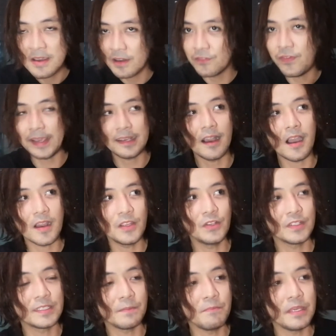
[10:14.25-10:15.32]

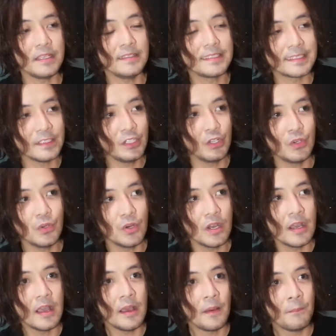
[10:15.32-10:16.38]
Vicarious means you
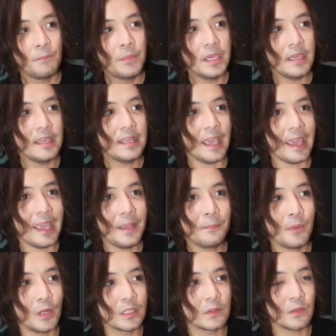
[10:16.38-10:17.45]
being
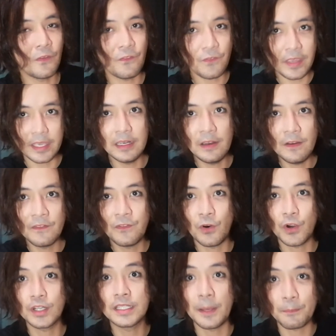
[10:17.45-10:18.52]
able to feel
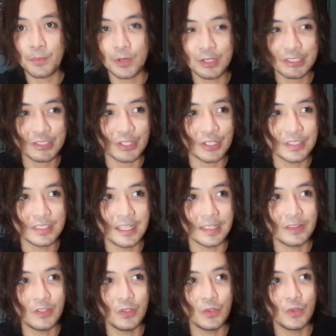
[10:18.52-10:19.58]
for the person
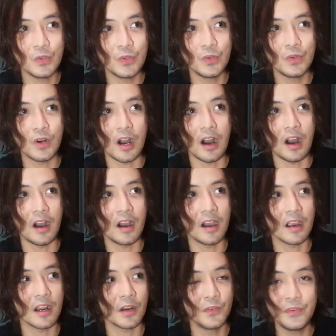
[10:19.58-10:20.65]
that you
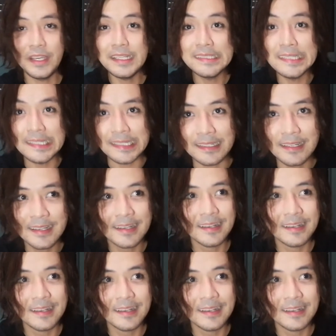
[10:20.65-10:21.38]
are reading,